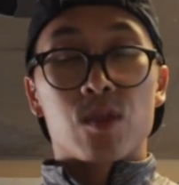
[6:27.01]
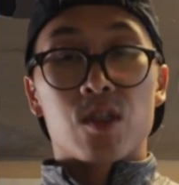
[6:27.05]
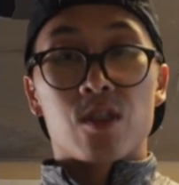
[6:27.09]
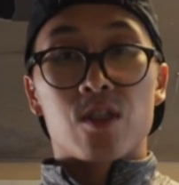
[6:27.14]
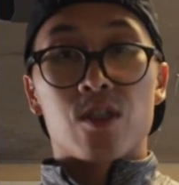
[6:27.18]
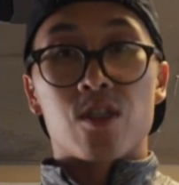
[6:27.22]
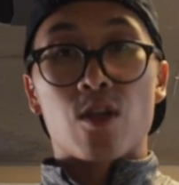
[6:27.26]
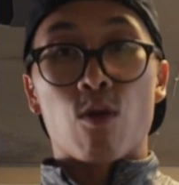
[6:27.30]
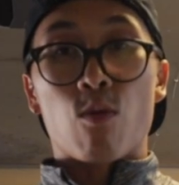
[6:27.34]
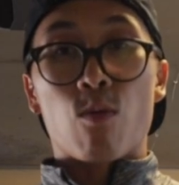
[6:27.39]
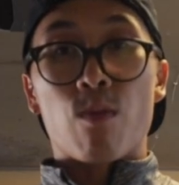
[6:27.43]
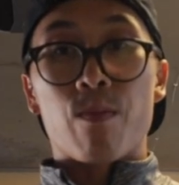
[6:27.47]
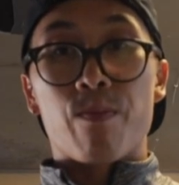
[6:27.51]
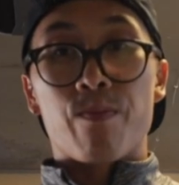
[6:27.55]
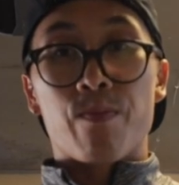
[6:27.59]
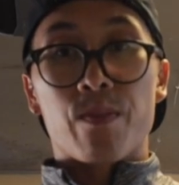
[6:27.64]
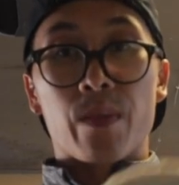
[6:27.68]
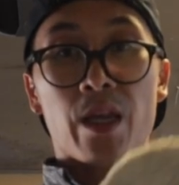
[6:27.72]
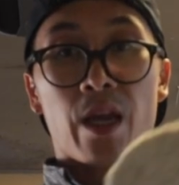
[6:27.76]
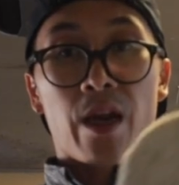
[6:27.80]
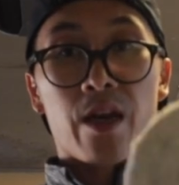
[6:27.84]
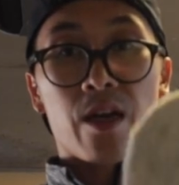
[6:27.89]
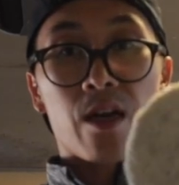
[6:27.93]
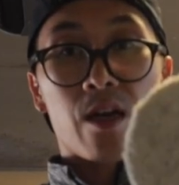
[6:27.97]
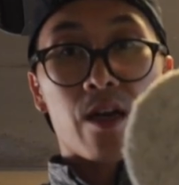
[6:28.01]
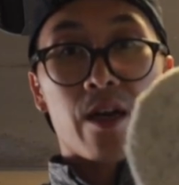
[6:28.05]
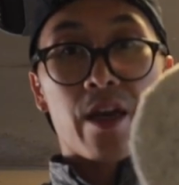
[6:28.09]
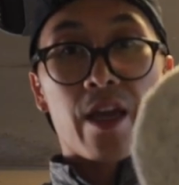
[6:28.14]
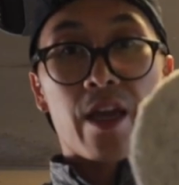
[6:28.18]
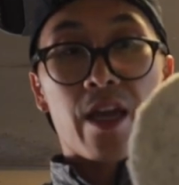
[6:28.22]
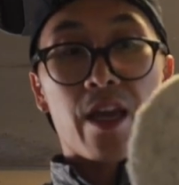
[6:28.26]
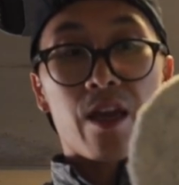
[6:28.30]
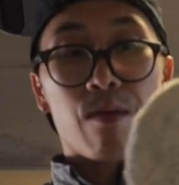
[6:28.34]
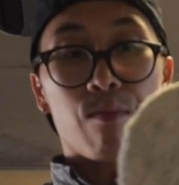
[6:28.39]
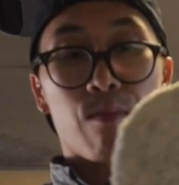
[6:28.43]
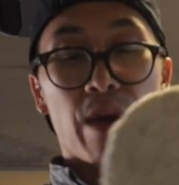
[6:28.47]
So I got
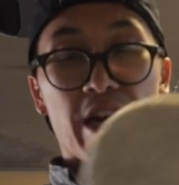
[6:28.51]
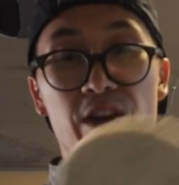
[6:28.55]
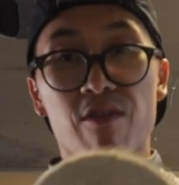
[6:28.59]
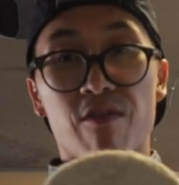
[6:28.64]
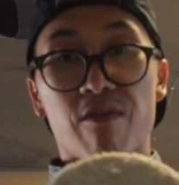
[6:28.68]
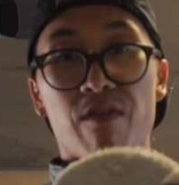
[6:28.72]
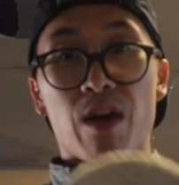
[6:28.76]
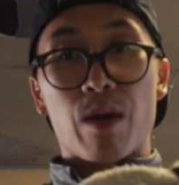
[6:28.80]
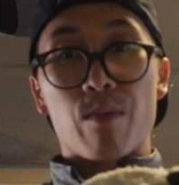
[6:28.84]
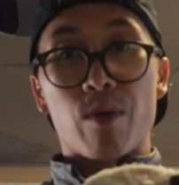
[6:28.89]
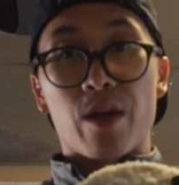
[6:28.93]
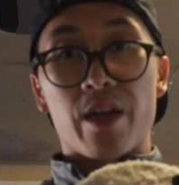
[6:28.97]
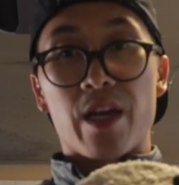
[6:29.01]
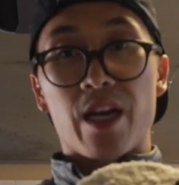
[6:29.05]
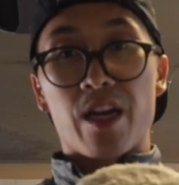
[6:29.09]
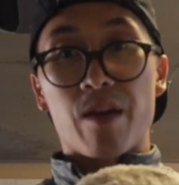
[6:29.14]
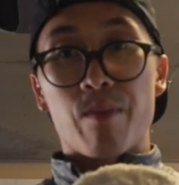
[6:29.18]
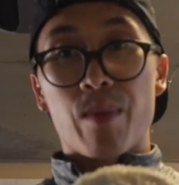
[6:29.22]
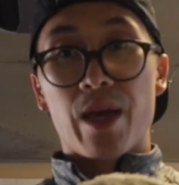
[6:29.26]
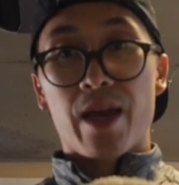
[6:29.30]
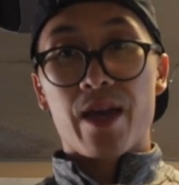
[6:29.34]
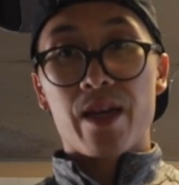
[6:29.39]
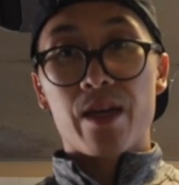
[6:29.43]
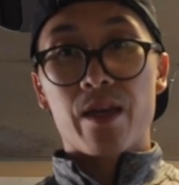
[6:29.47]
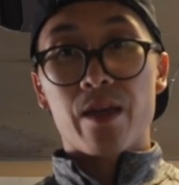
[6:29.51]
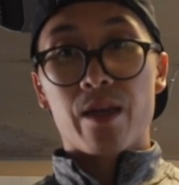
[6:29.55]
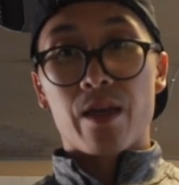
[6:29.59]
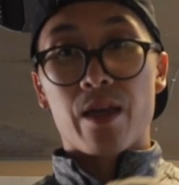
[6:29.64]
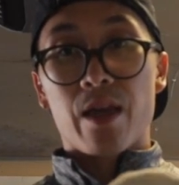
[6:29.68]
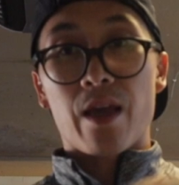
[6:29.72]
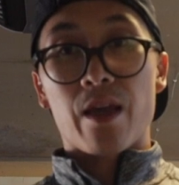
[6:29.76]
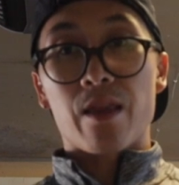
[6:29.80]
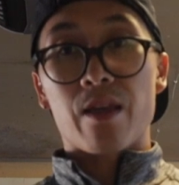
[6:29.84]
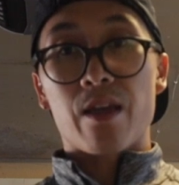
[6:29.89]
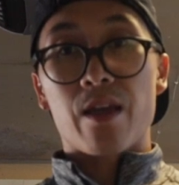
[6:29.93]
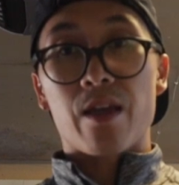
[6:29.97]
a microfiber cutting pad
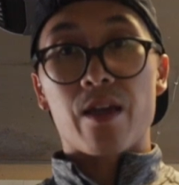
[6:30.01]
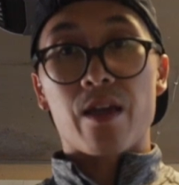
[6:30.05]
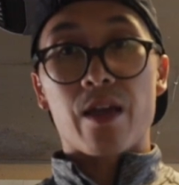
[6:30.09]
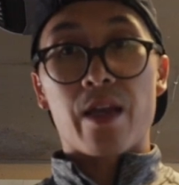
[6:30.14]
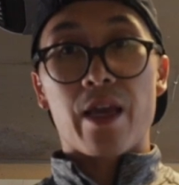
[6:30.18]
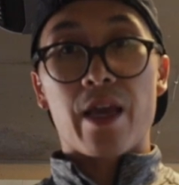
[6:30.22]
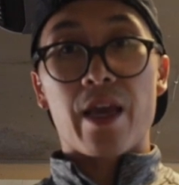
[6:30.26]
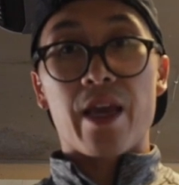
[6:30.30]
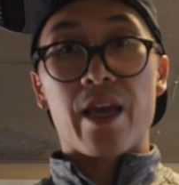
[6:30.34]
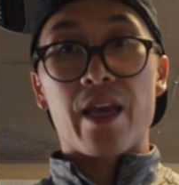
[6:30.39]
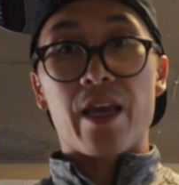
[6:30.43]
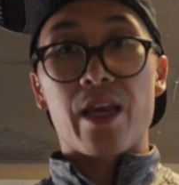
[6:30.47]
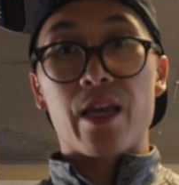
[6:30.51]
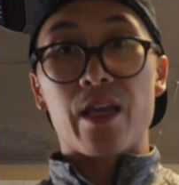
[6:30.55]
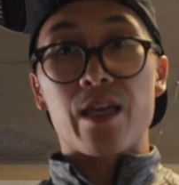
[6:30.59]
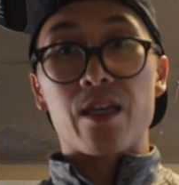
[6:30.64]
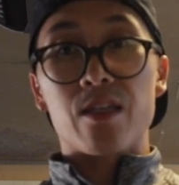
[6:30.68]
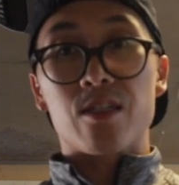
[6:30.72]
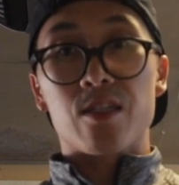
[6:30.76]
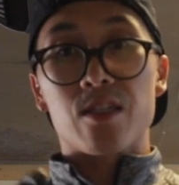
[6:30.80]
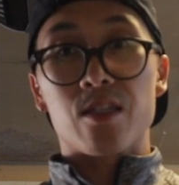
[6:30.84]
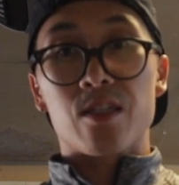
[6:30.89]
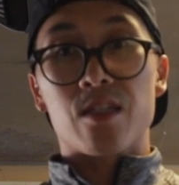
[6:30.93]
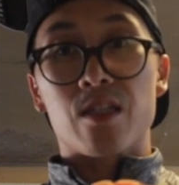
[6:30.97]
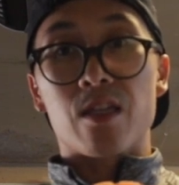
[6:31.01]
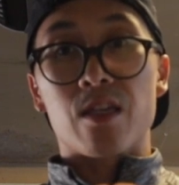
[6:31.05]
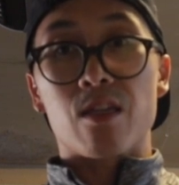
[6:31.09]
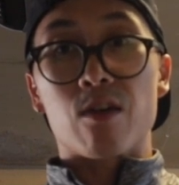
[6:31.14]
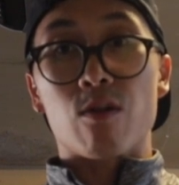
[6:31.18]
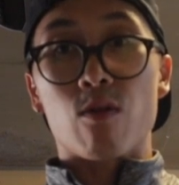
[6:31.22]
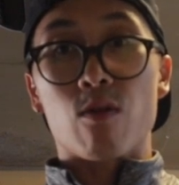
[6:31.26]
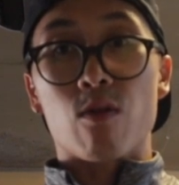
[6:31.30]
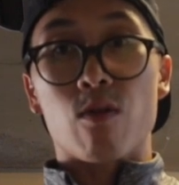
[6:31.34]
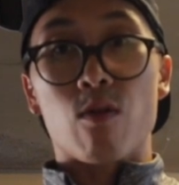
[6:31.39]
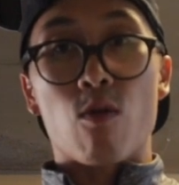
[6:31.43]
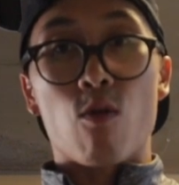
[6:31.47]
and then a just
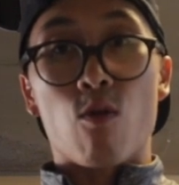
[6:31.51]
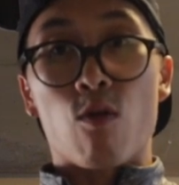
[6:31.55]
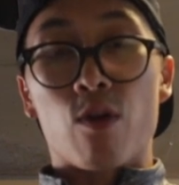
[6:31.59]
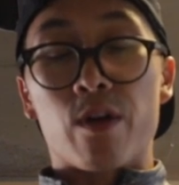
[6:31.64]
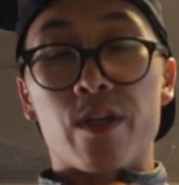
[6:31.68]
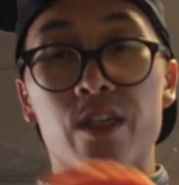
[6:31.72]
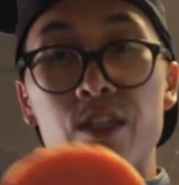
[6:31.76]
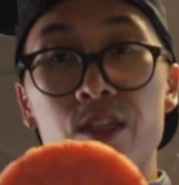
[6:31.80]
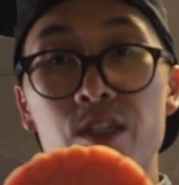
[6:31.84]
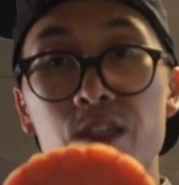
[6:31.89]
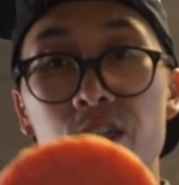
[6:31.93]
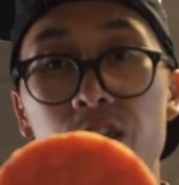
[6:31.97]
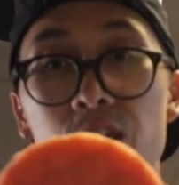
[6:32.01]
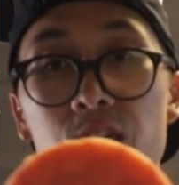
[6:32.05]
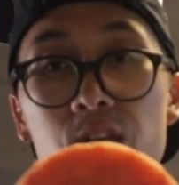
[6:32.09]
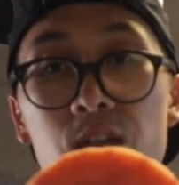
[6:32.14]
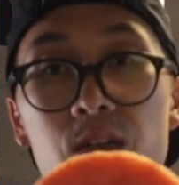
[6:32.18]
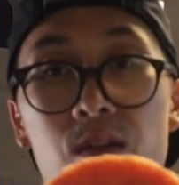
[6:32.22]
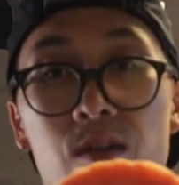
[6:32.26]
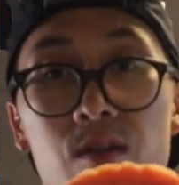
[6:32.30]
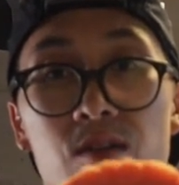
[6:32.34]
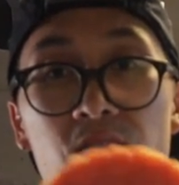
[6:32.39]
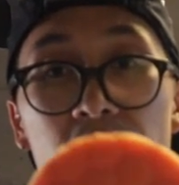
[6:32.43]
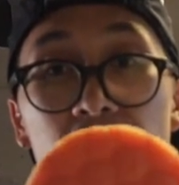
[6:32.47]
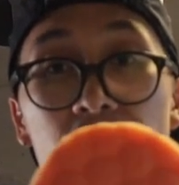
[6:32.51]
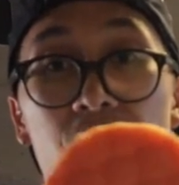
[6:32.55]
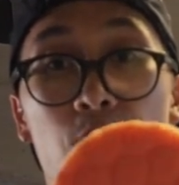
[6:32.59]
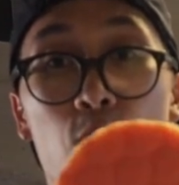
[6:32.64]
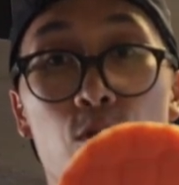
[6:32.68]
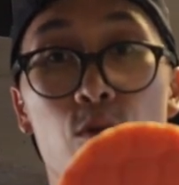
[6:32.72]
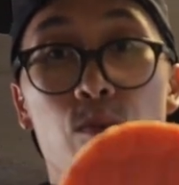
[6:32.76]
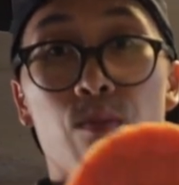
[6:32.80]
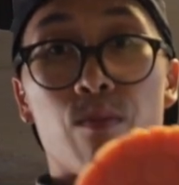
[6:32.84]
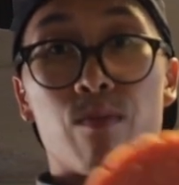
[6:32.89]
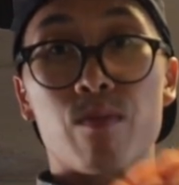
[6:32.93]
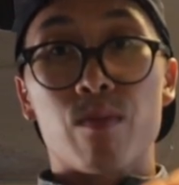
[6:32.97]
an orange
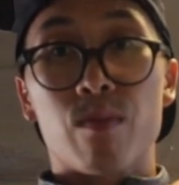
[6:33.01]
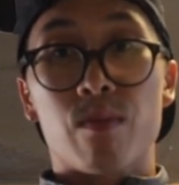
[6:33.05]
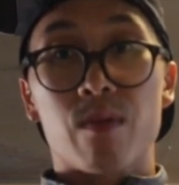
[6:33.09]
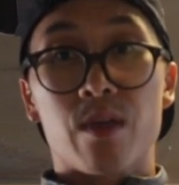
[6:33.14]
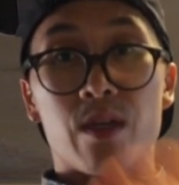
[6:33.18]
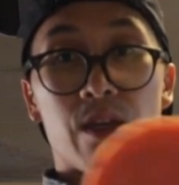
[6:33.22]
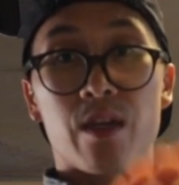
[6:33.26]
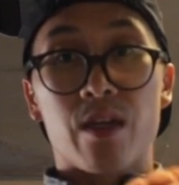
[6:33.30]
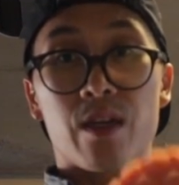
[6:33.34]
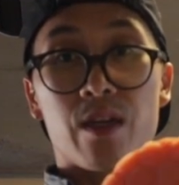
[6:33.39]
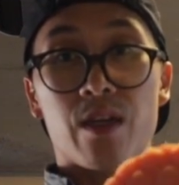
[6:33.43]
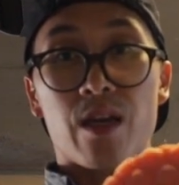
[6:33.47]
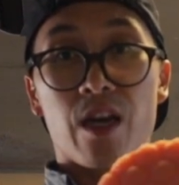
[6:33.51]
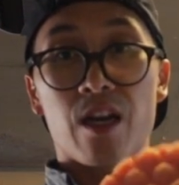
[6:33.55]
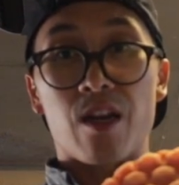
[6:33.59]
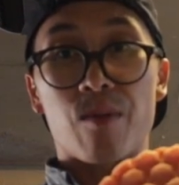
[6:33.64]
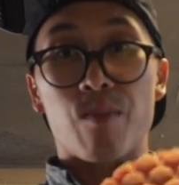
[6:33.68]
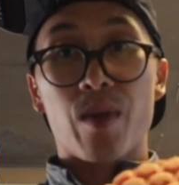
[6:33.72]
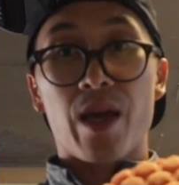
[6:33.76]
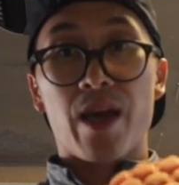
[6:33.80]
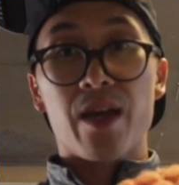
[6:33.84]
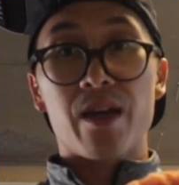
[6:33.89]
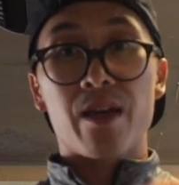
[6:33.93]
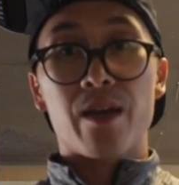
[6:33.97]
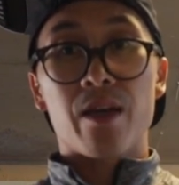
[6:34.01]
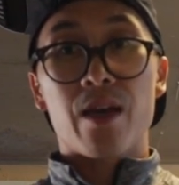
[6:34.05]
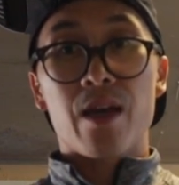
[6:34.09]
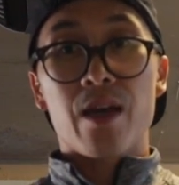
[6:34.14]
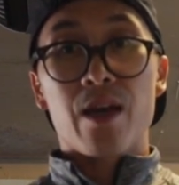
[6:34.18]
foam cutting pad.